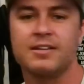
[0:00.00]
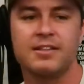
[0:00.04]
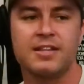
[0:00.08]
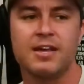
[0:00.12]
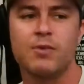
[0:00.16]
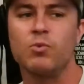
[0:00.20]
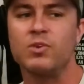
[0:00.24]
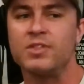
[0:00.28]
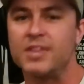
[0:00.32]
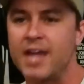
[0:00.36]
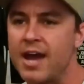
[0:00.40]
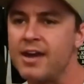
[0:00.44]
And
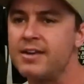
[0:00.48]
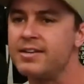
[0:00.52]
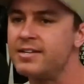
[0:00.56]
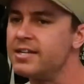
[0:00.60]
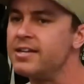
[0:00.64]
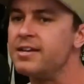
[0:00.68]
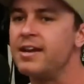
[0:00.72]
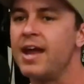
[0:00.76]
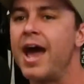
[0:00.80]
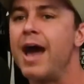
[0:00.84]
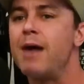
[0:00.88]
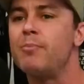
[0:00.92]
then when that
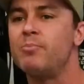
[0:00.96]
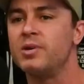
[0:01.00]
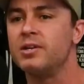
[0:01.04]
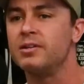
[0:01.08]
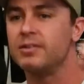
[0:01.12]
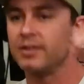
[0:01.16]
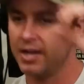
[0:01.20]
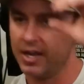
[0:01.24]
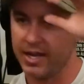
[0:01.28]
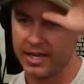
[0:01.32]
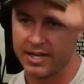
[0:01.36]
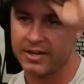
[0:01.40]
didn't
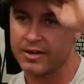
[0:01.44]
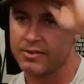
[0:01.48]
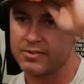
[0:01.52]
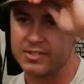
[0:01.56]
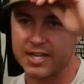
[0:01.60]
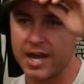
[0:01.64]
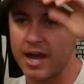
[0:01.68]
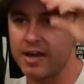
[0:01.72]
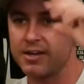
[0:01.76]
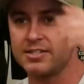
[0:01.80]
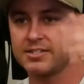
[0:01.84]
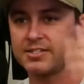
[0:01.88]
happen, you know, it
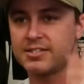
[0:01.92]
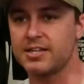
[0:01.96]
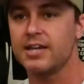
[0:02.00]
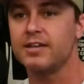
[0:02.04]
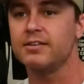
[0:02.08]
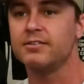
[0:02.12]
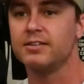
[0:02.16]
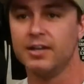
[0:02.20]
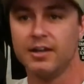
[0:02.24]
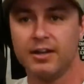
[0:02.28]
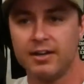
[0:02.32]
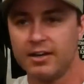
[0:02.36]
was kind of just
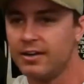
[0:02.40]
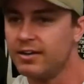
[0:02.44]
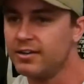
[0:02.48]
like,